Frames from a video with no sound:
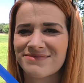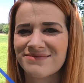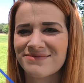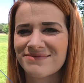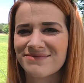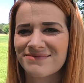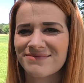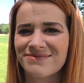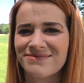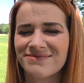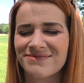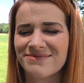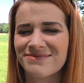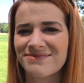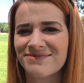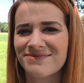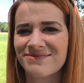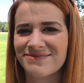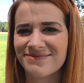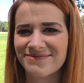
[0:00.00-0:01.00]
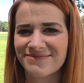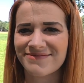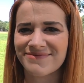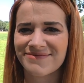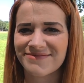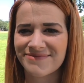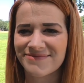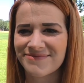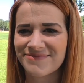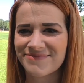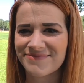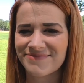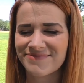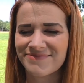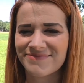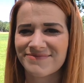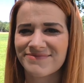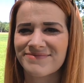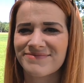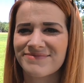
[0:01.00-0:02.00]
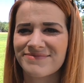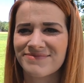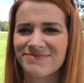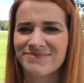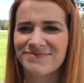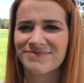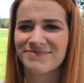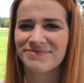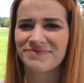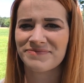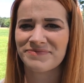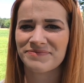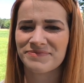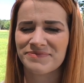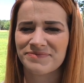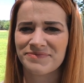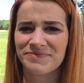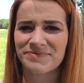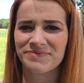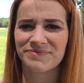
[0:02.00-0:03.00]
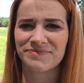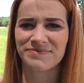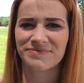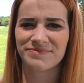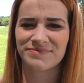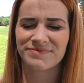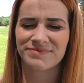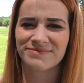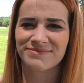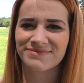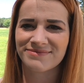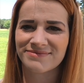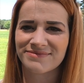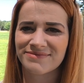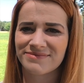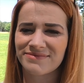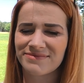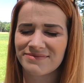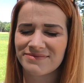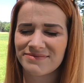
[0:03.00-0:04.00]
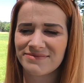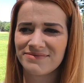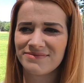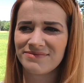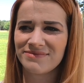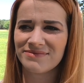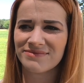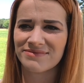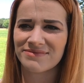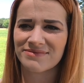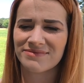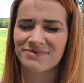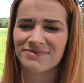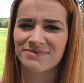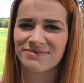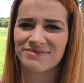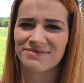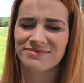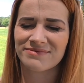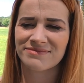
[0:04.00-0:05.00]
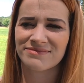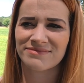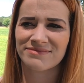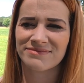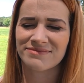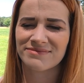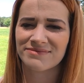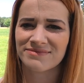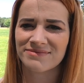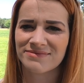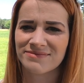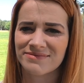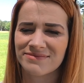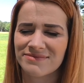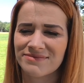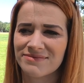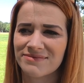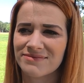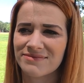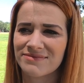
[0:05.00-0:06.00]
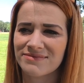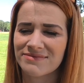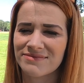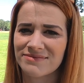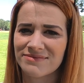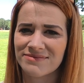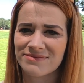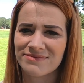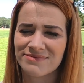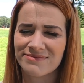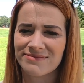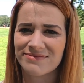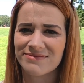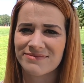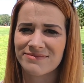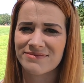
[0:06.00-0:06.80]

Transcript: This person isn't speaking.